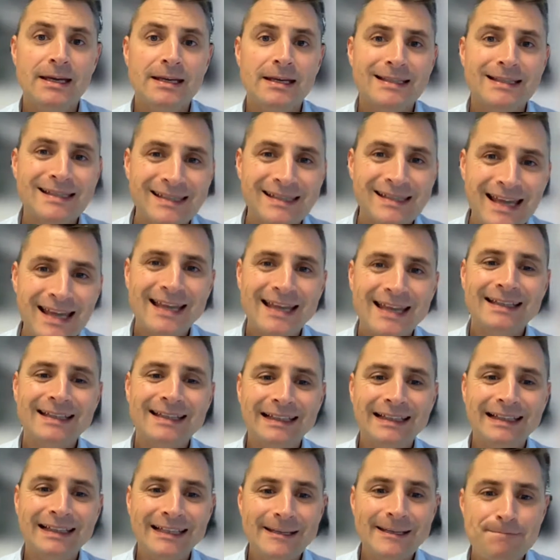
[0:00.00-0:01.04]

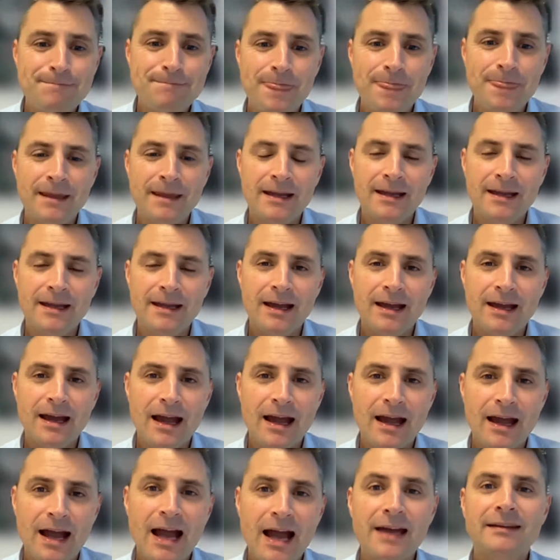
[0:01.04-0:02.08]
Secondly,
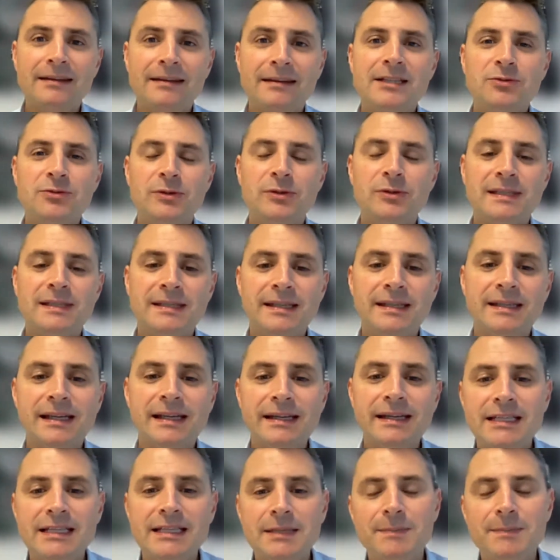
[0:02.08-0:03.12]
athletes will still
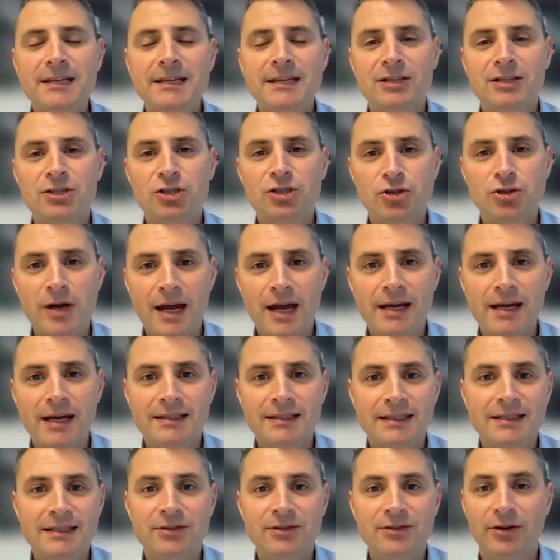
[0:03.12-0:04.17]
need to be
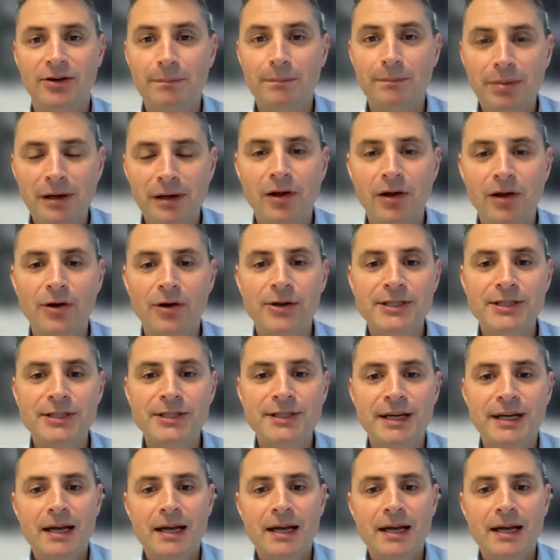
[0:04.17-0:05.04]
contracted or employed